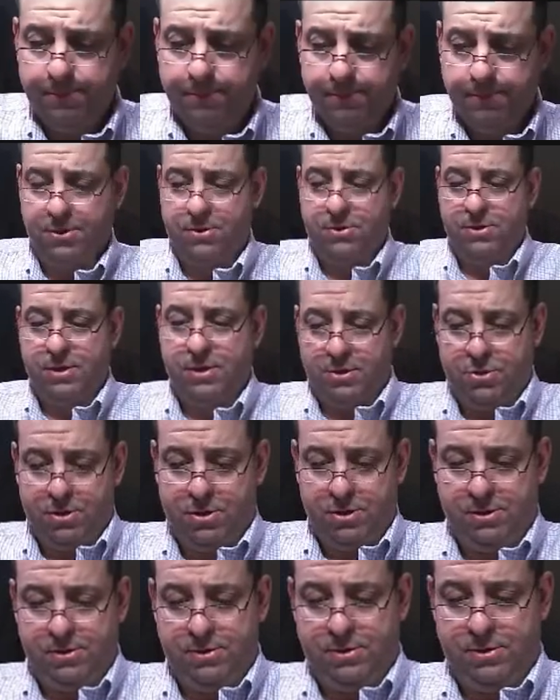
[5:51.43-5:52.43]
a
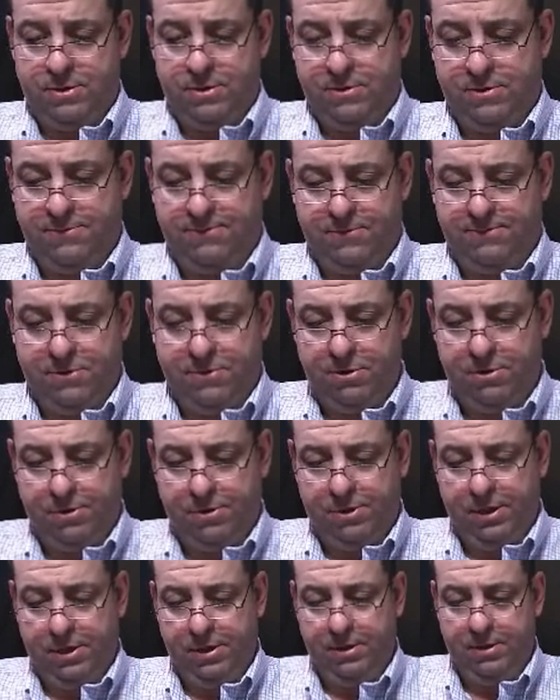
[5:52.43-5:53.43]
section of
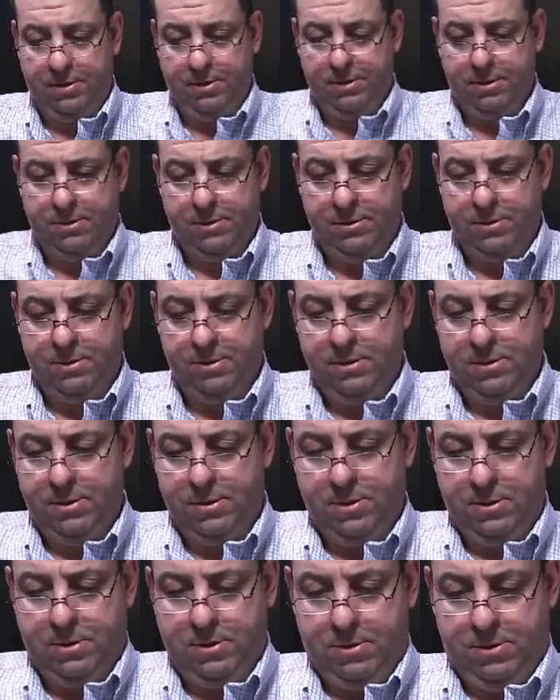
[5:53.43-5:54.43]
turkey,
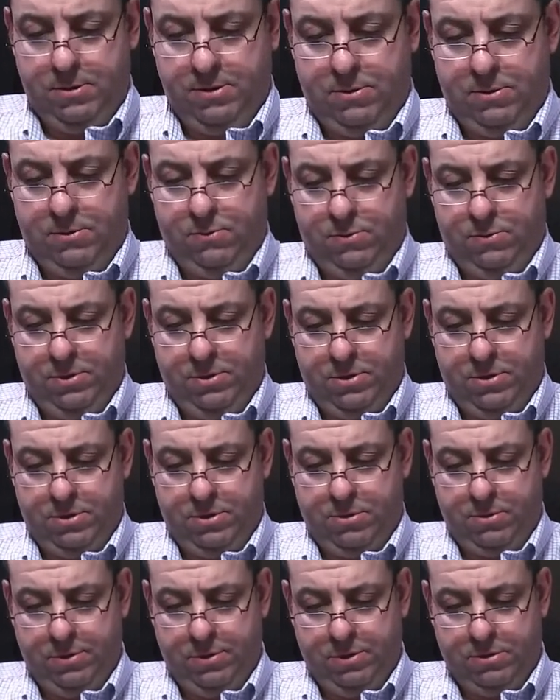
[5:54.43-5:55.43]
which is
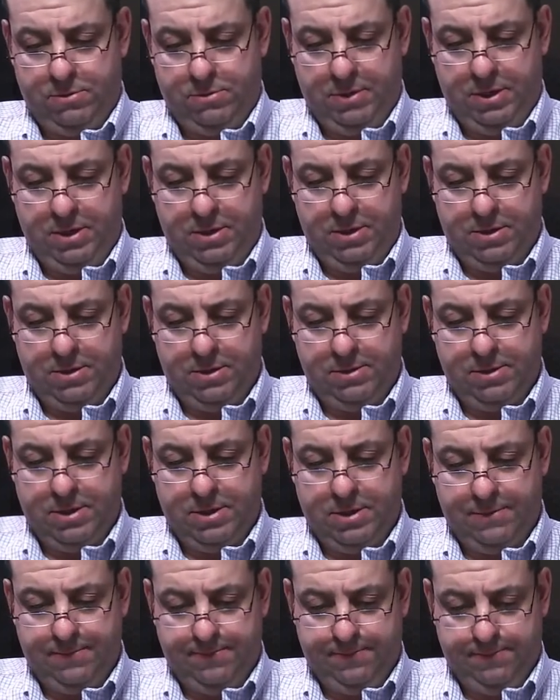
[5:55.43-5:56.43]
going to be
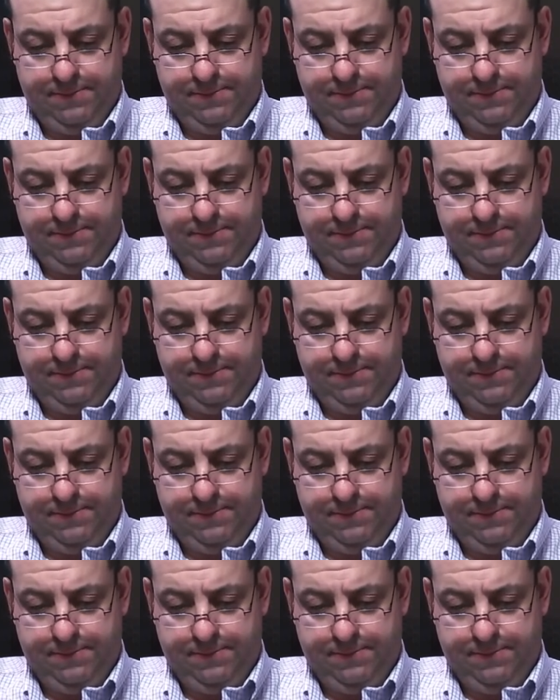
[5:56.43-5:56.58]
our